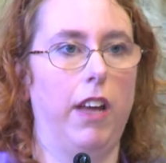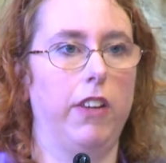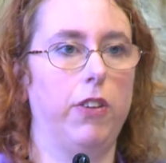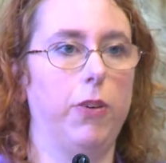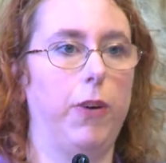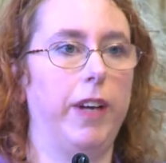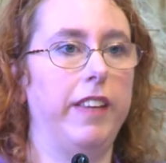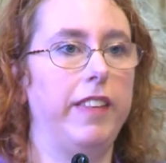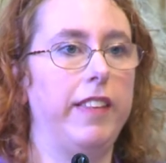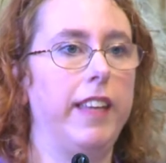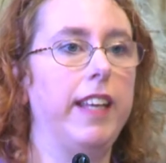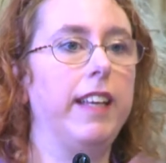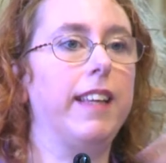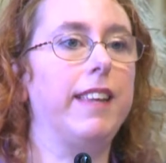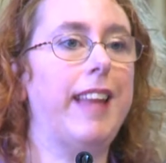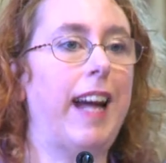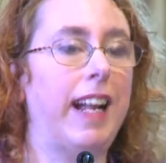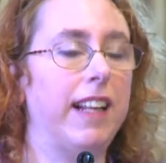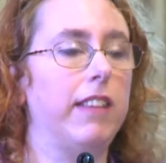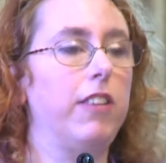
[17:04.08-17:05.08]
So I
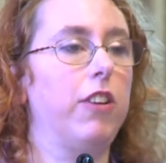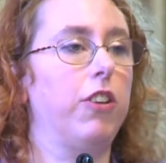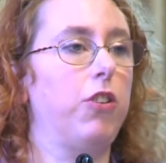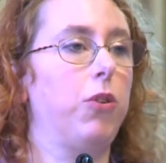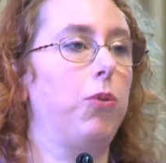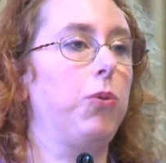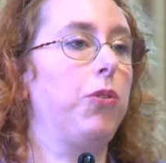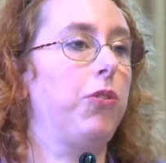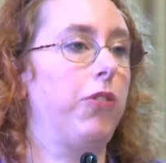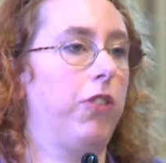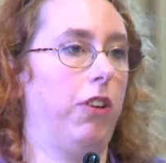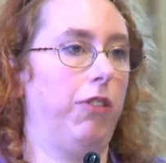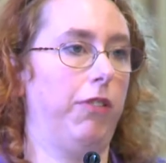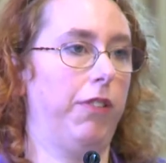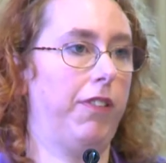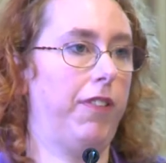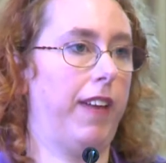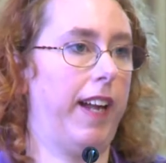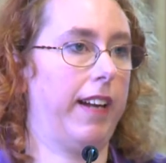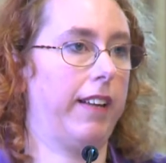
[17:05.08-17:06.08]
think that does also
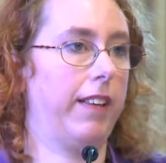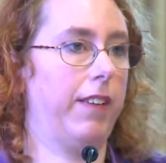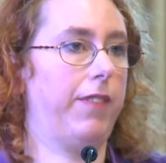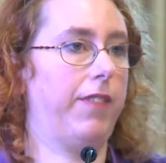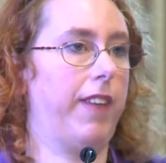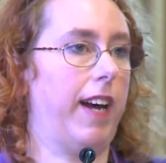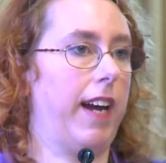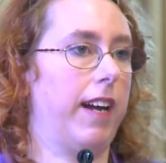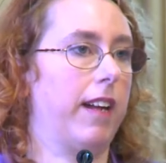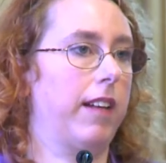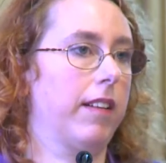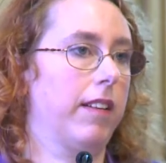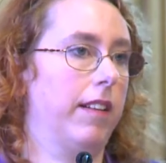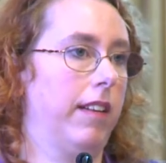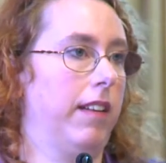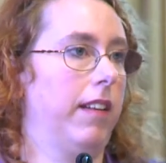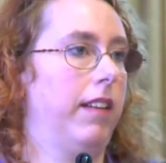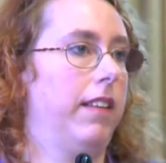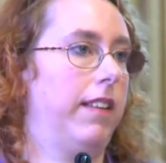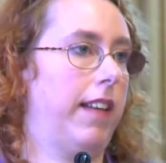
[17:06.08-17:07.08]
reflect the fact
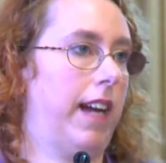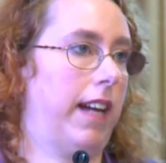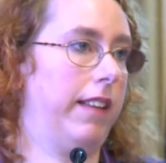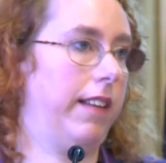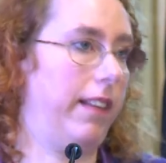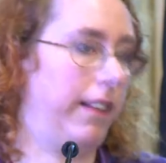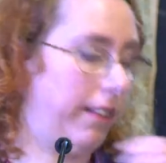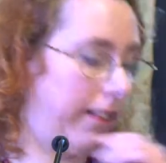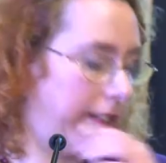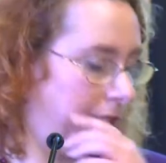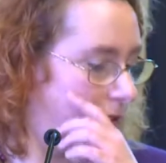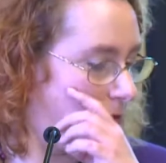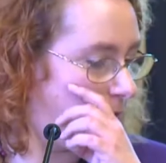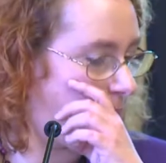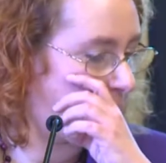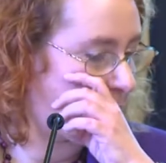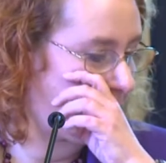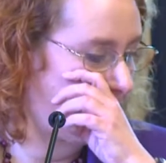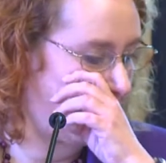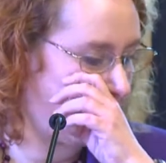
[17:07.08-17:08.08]
that this
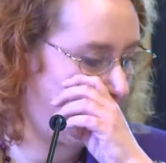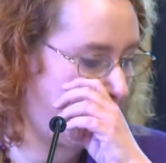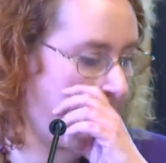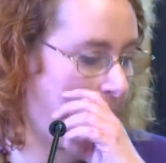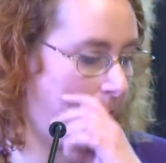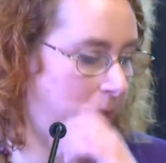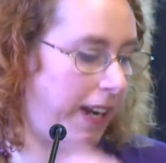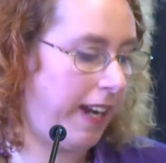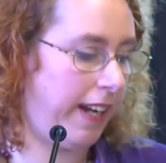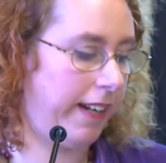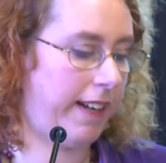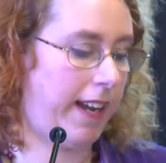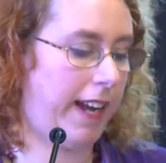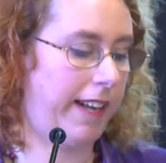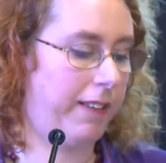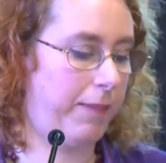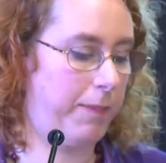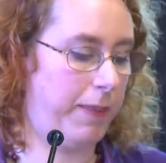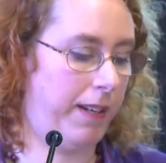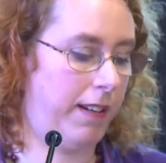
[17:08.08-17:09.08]
referendum debate
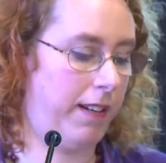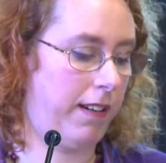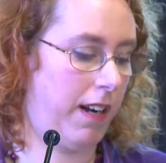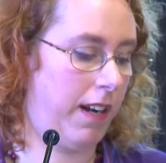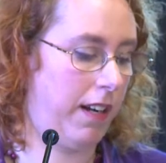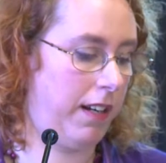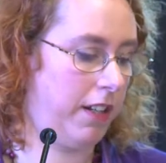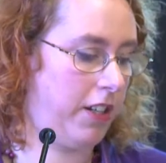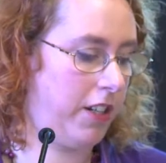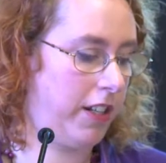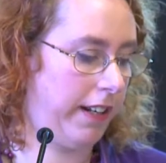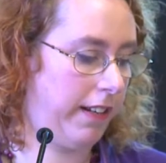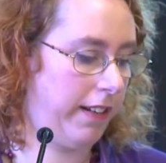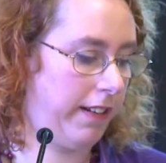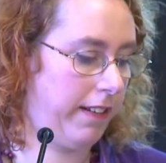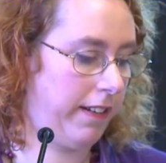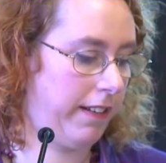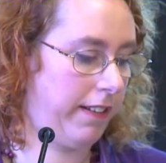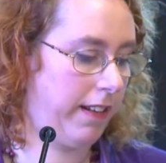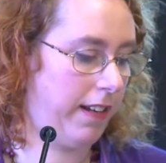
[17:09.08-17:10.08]
has been
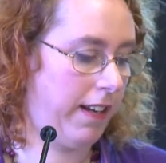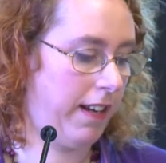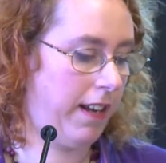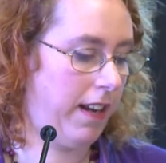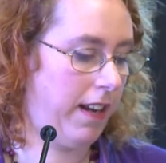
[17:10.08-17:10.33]
ungendered.